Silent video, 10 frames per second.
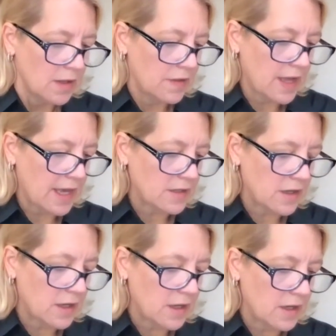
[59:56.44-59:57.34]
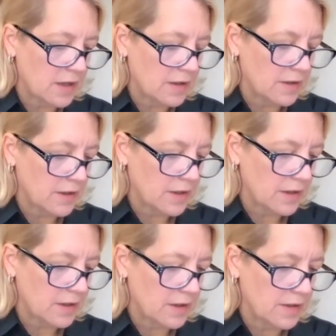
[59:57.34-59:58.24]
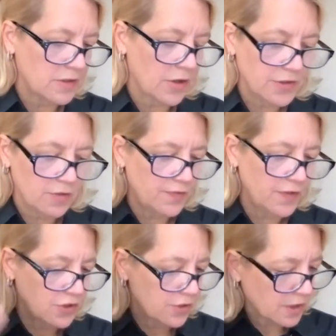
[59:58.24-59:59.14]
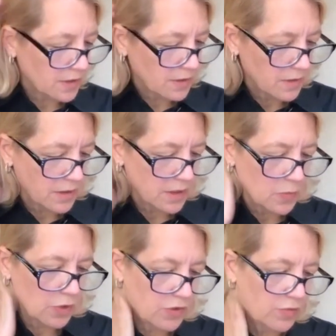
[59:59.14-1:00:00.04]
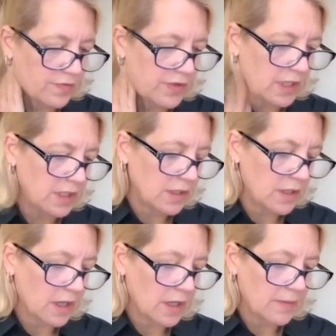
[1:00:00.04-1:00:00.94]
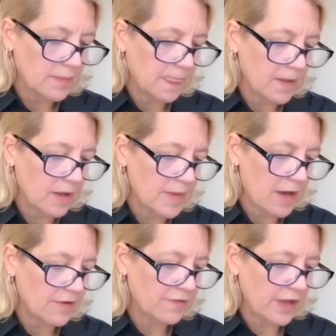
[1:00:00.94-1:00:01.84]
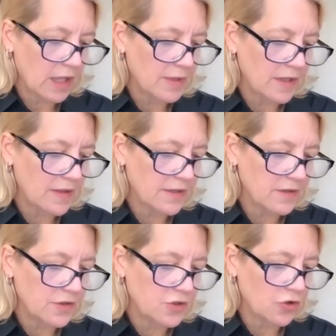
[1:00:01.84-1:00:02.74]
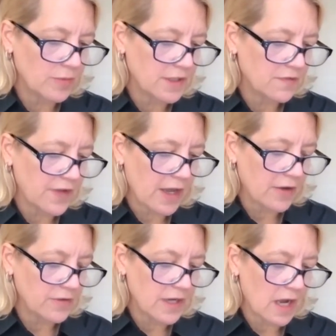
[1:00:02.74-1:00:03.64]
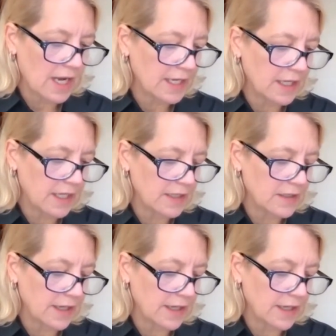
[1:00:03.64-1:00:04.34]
that uh, uh, is also featured in, in the book The Ravine um, about a family that Germans found in hiding in